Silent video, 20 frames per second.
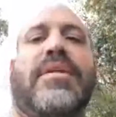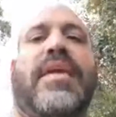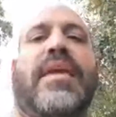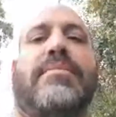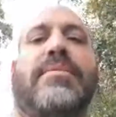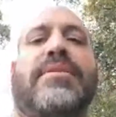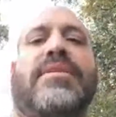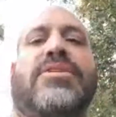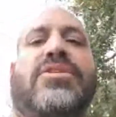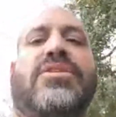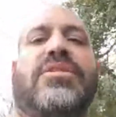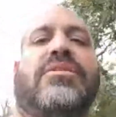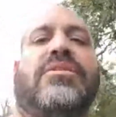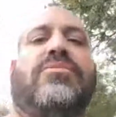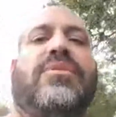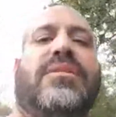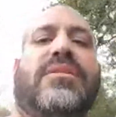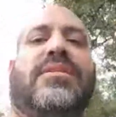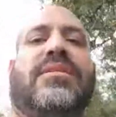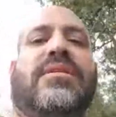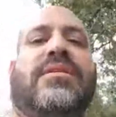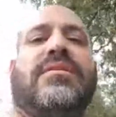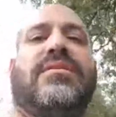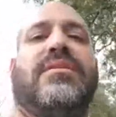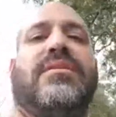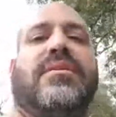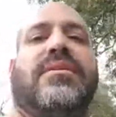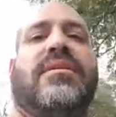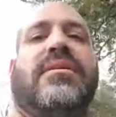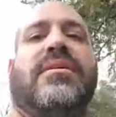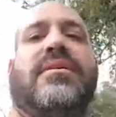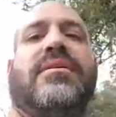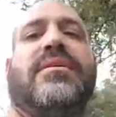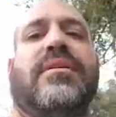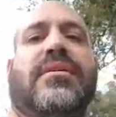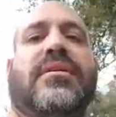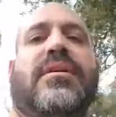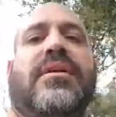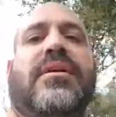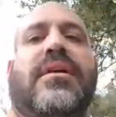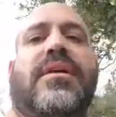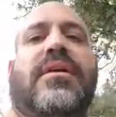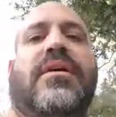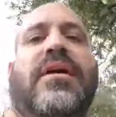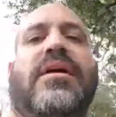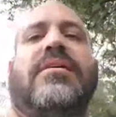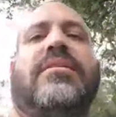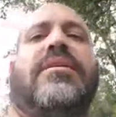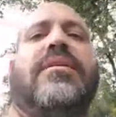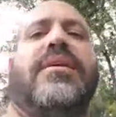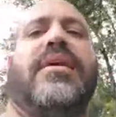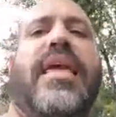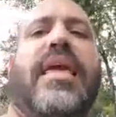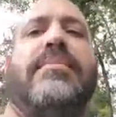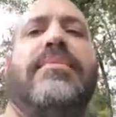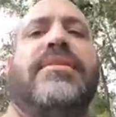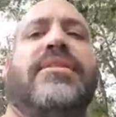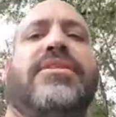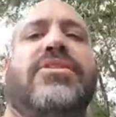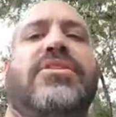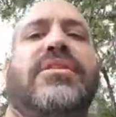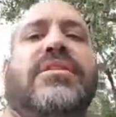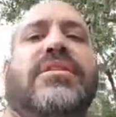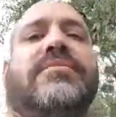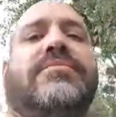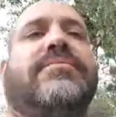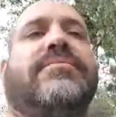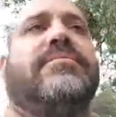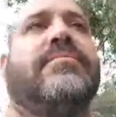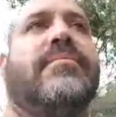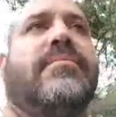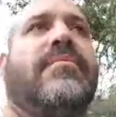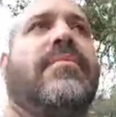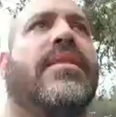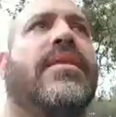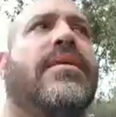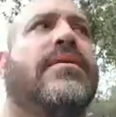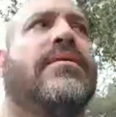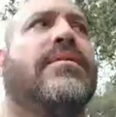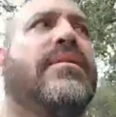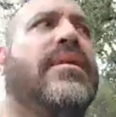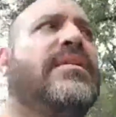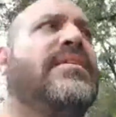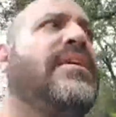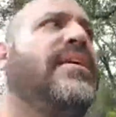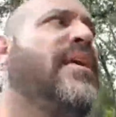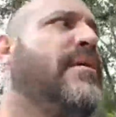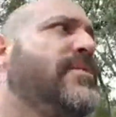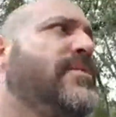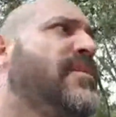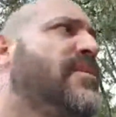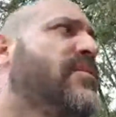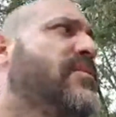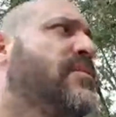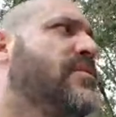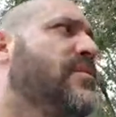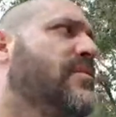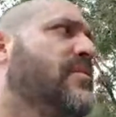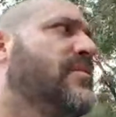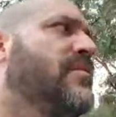Game Edition. What's this? I had a Game Edition. Did I say Game Edition?